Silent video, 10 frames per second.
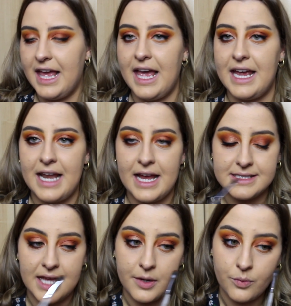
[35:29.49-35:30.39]
And
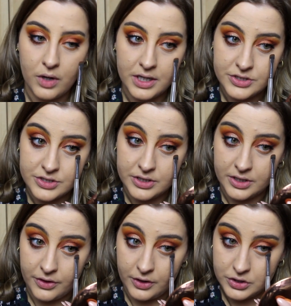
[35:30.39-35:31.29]
as I watched
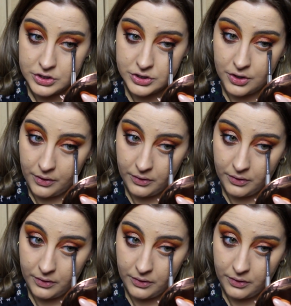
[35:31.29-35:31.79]
the show,